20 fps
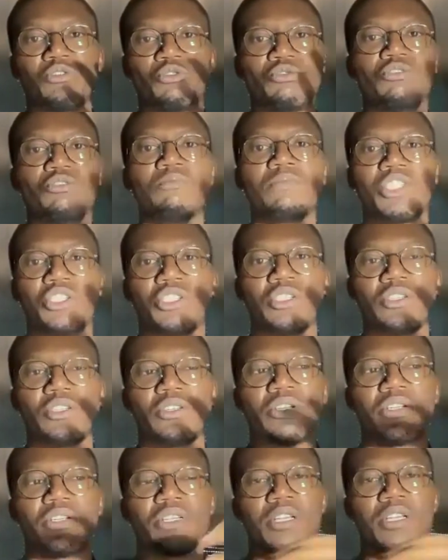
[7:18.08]
through machine
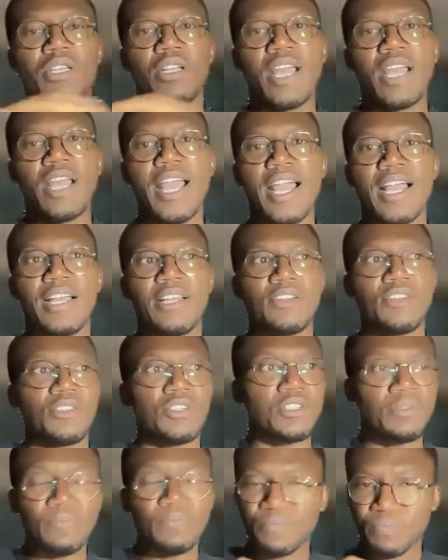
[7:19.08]
learning,
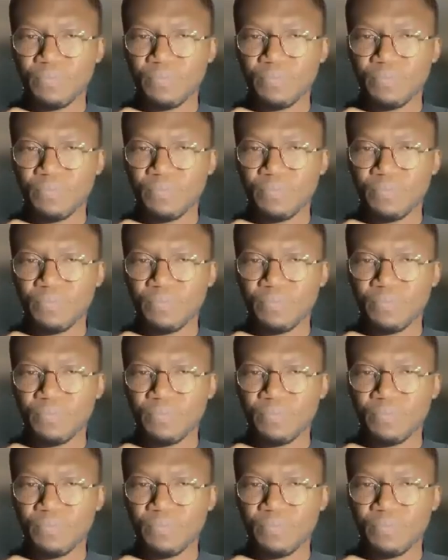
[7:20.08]
and